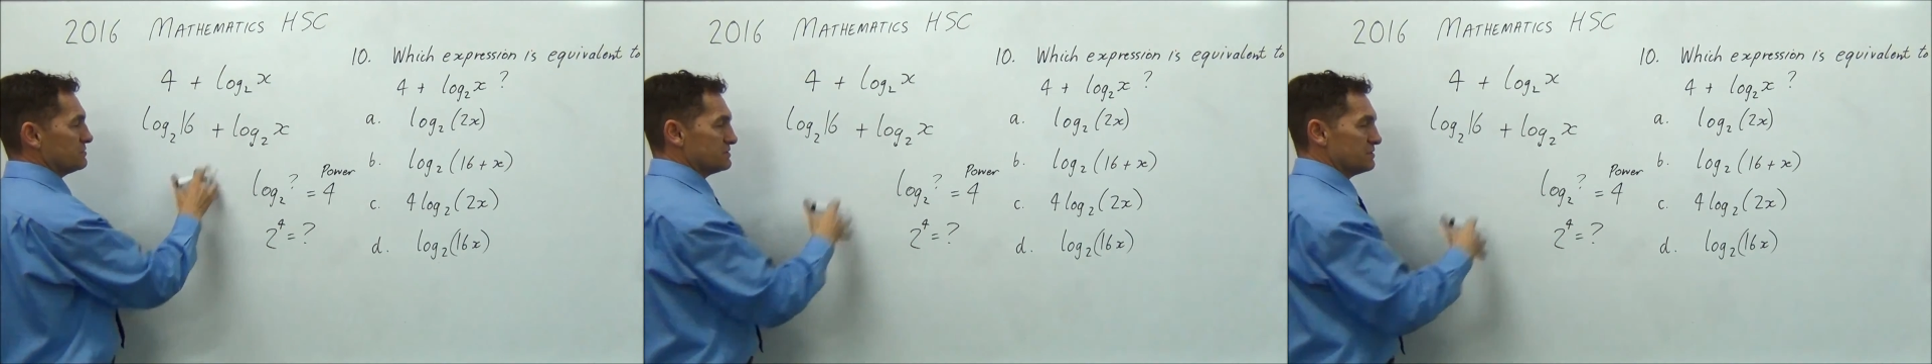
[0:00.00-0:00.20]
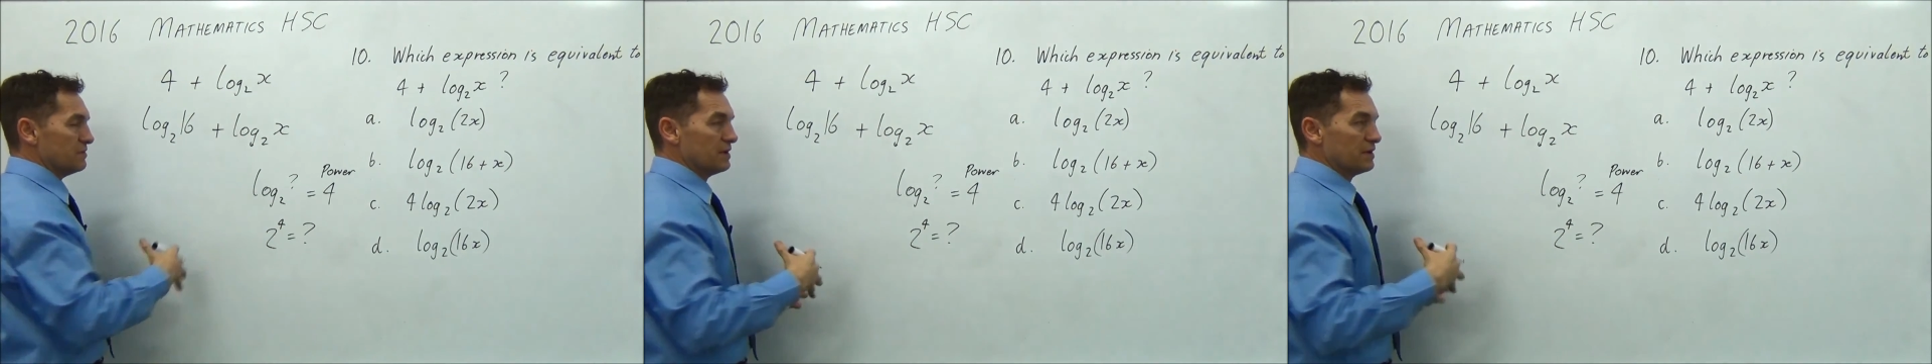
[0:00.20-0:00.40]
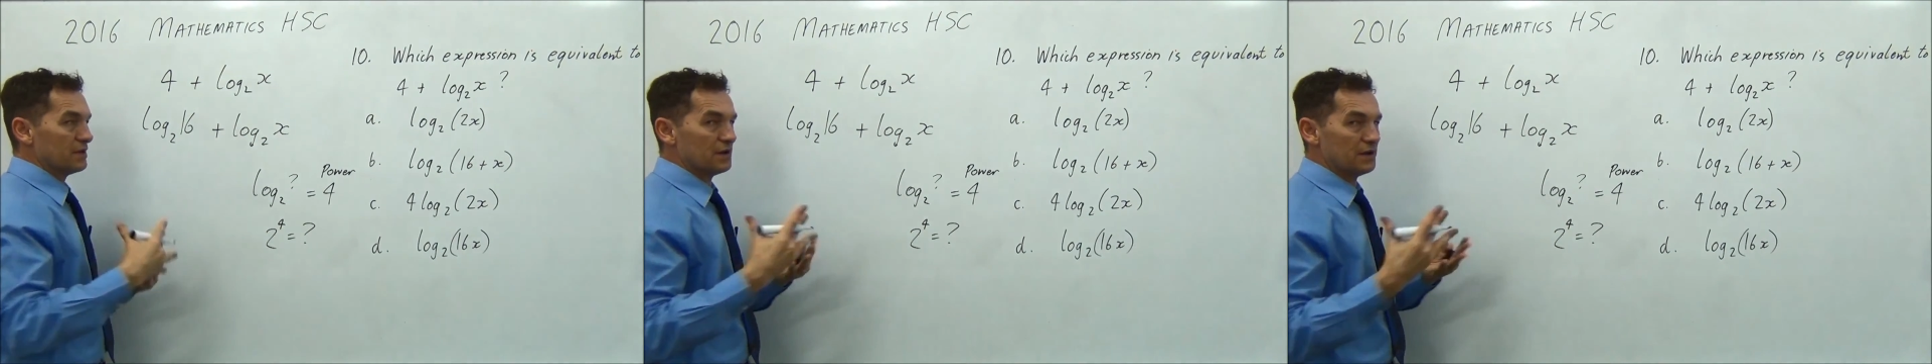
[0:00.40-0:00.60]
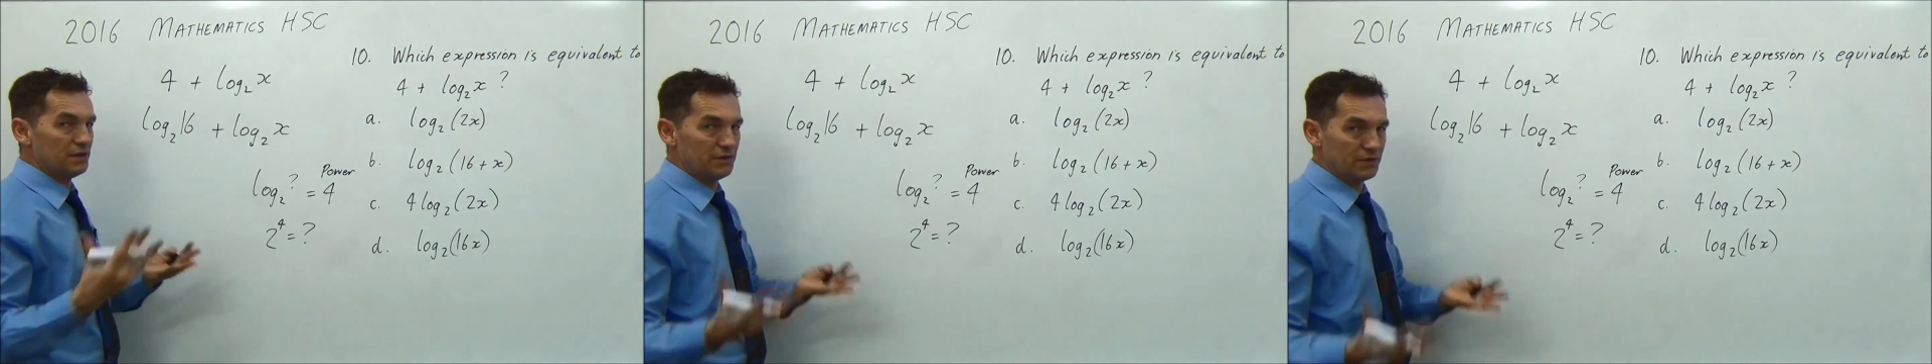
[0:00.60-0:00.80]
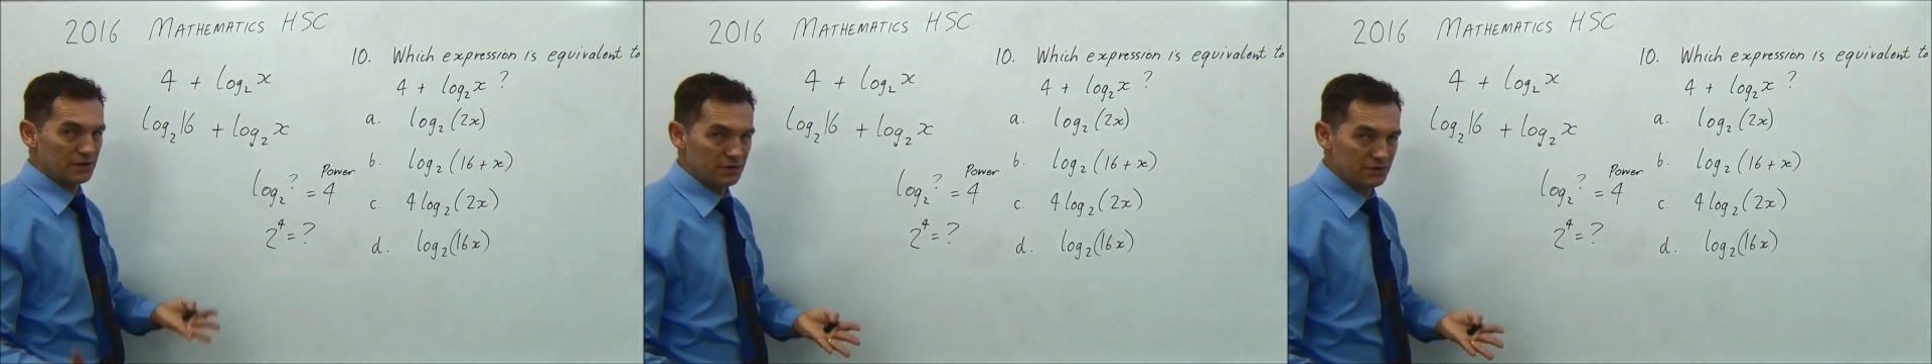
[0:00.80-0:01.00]
So again,
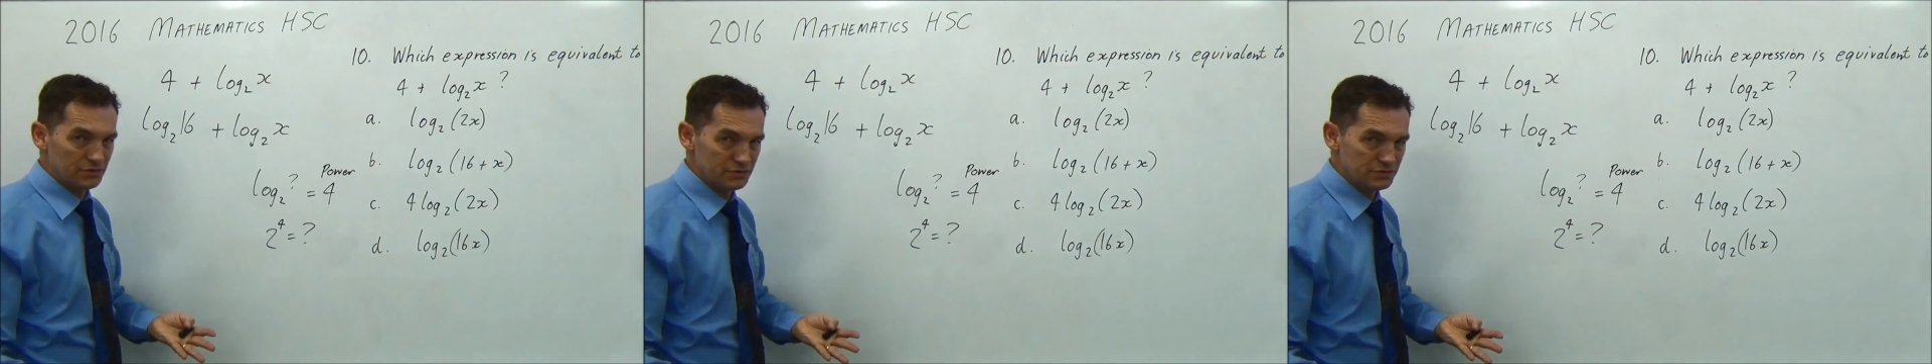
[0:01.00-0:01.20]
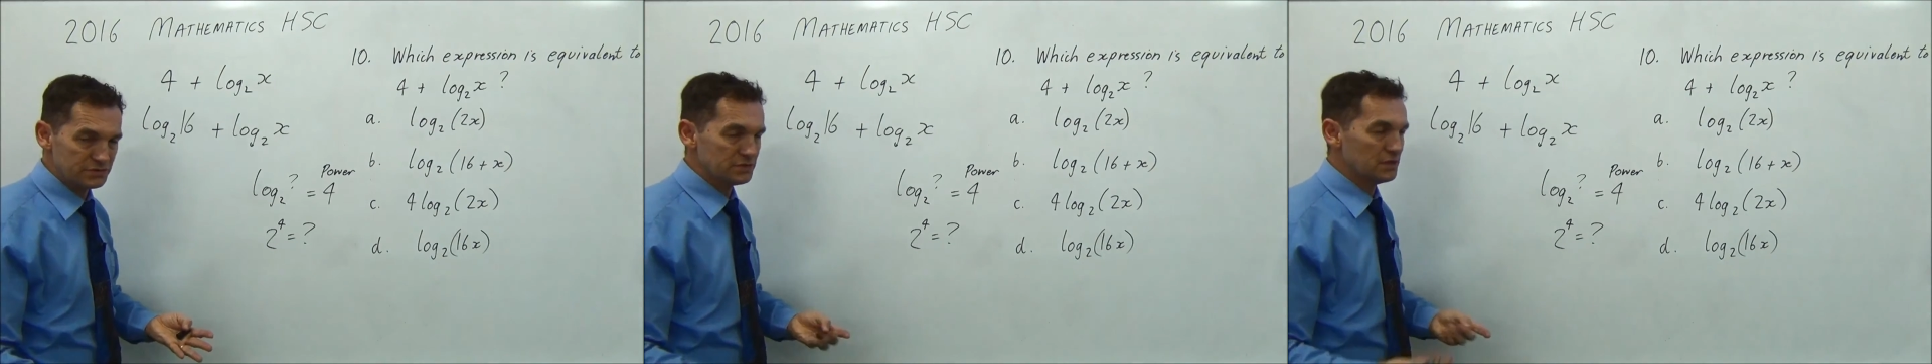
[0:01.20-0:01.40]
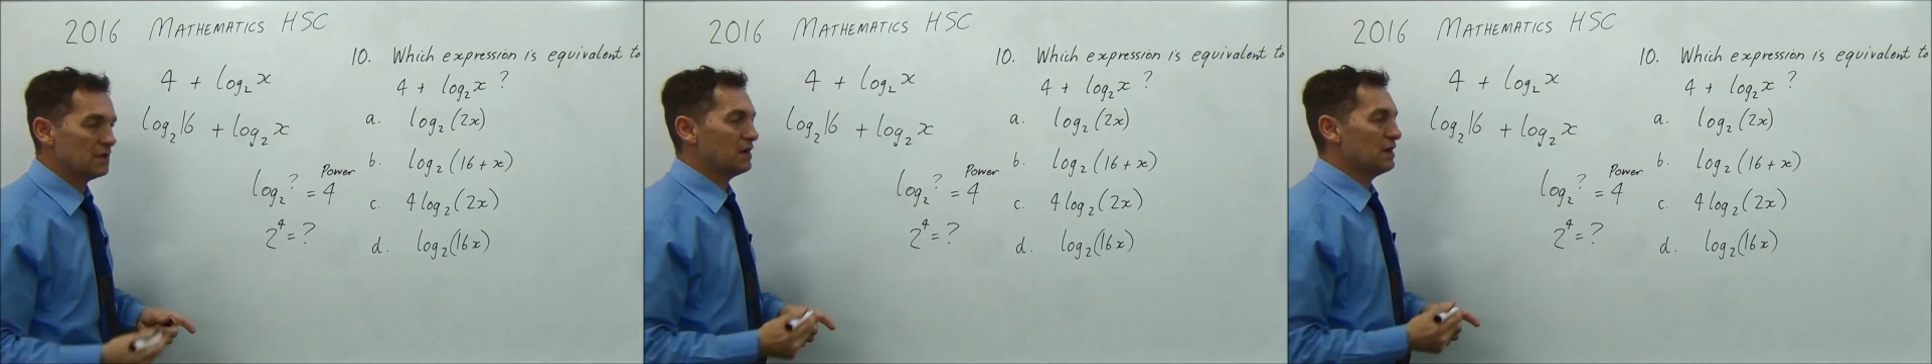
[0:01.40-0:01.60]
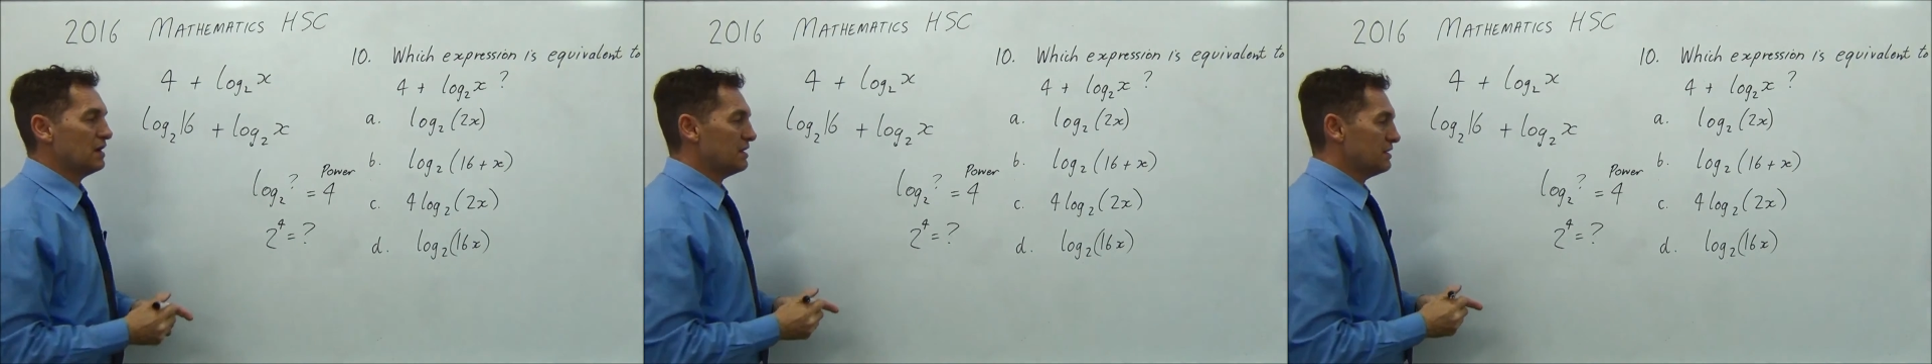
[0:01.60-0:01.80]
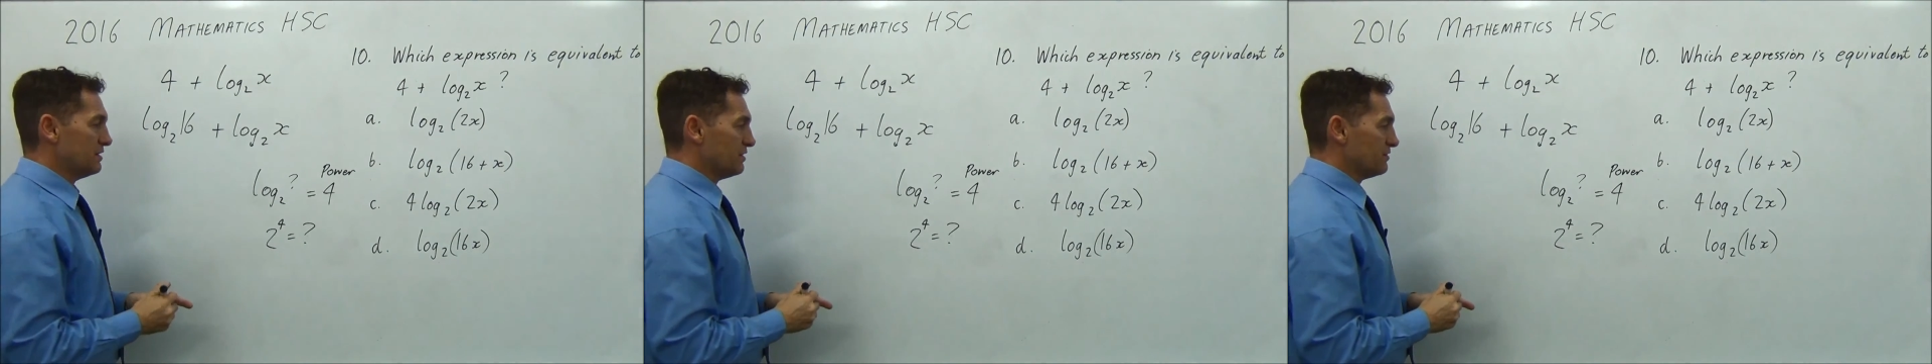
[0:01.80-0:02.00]
you're going to use
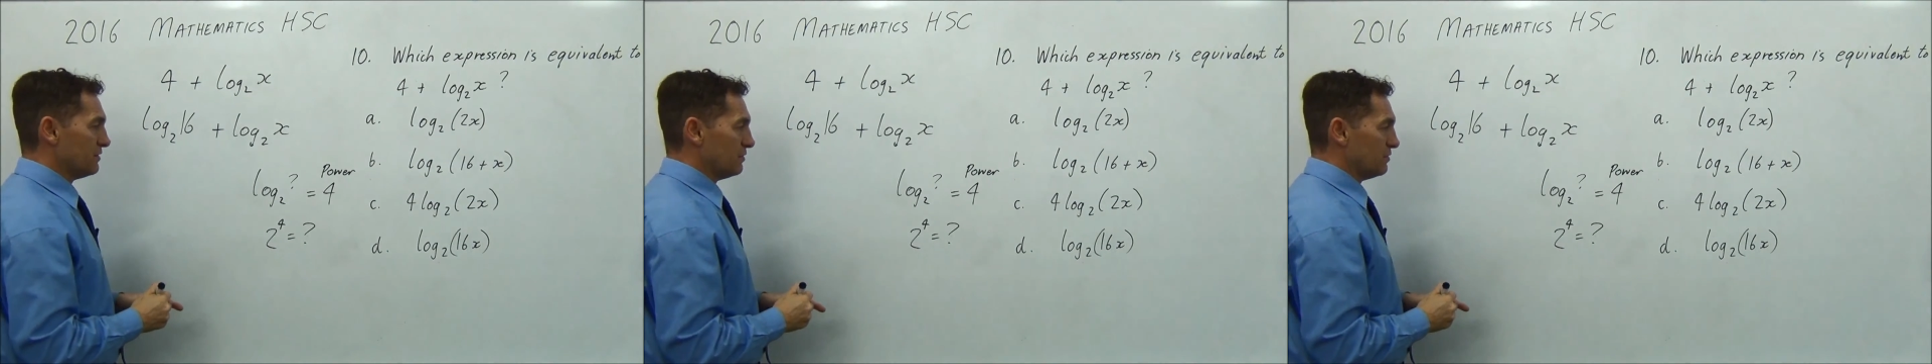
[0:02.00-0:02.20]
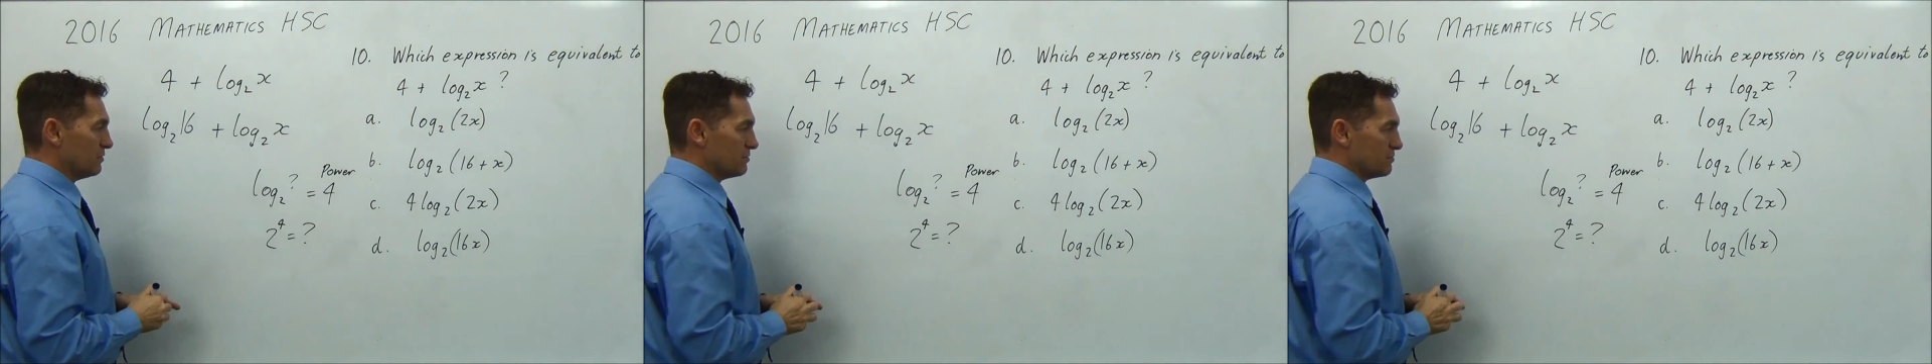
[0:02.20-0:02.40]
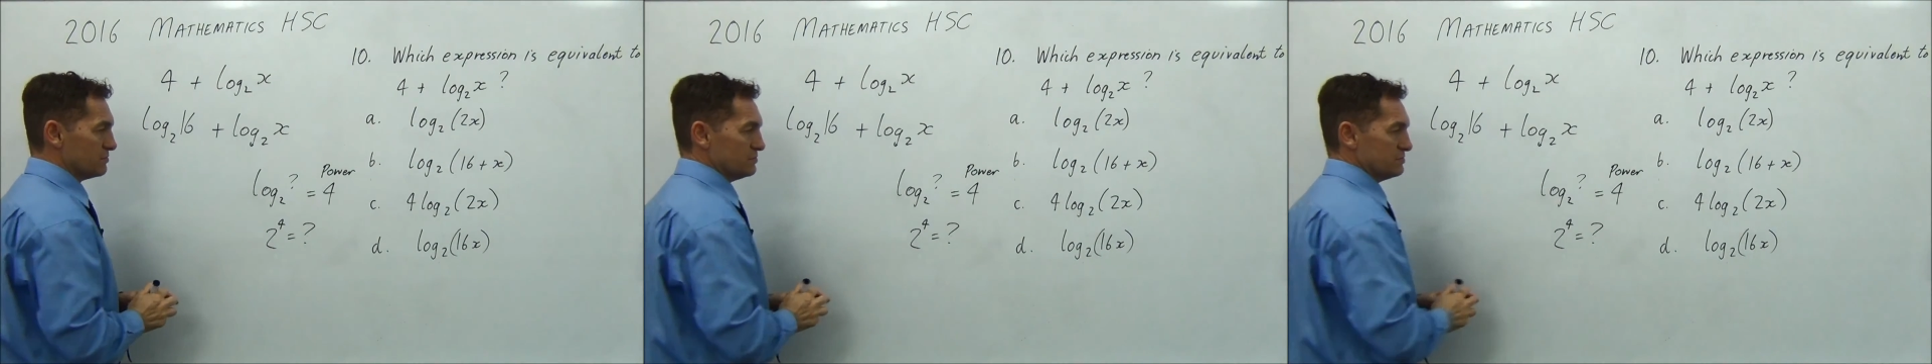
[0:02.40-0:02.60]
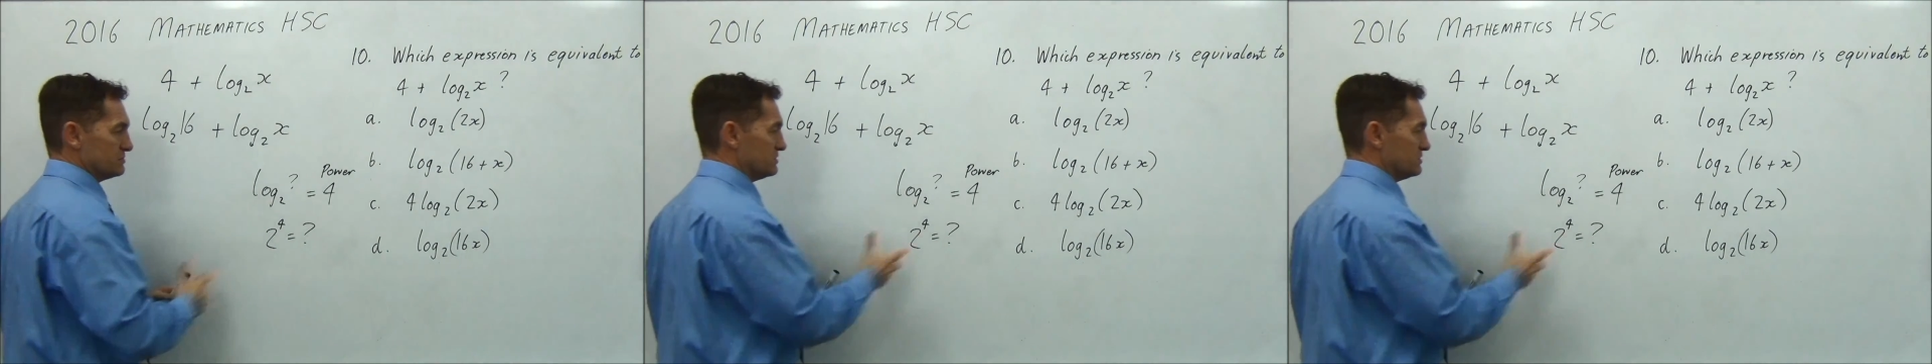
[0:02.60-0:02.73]
another log rule.